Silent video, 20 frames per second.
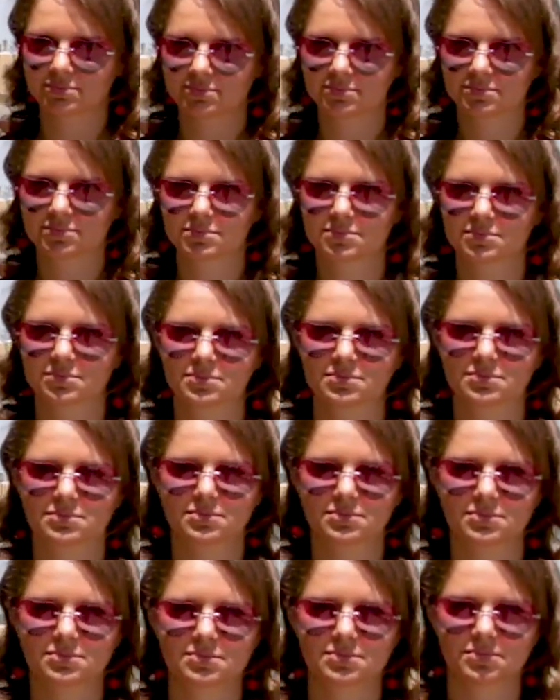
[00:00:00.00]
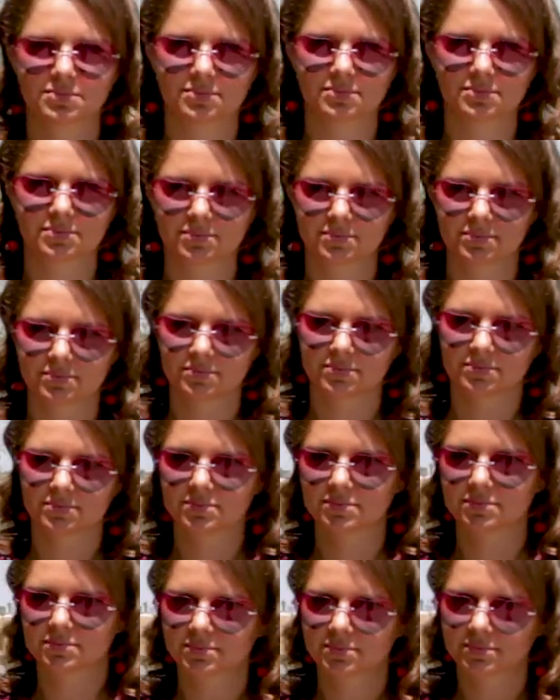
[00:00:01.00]

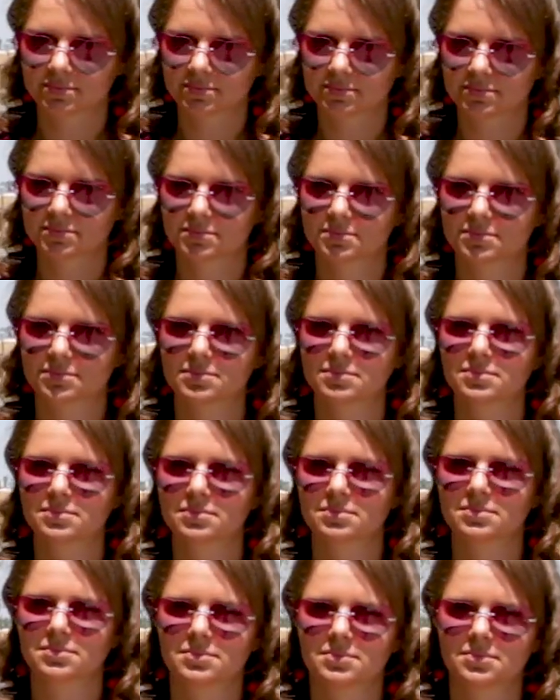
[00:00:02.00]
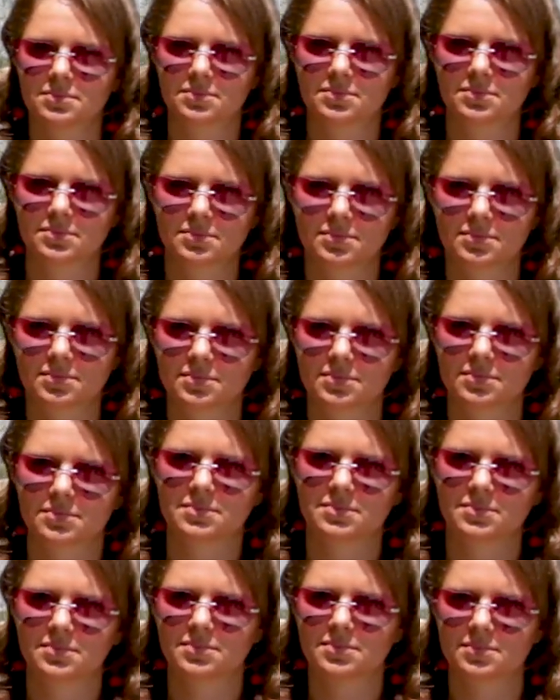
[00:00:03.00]

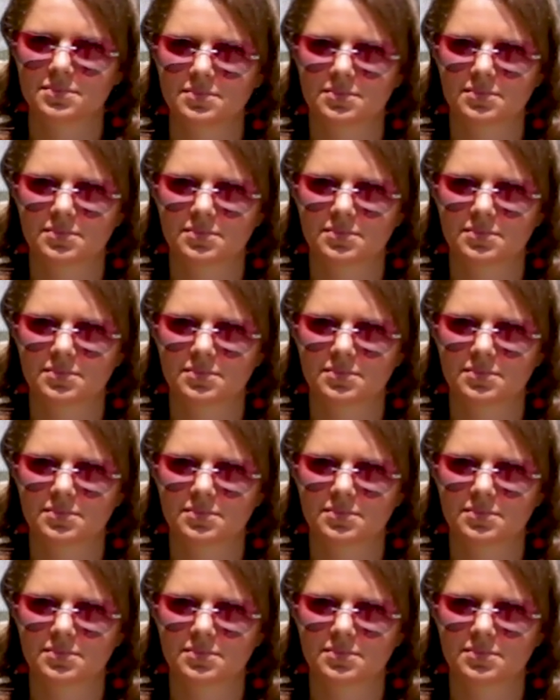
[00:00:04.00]
(not speaking)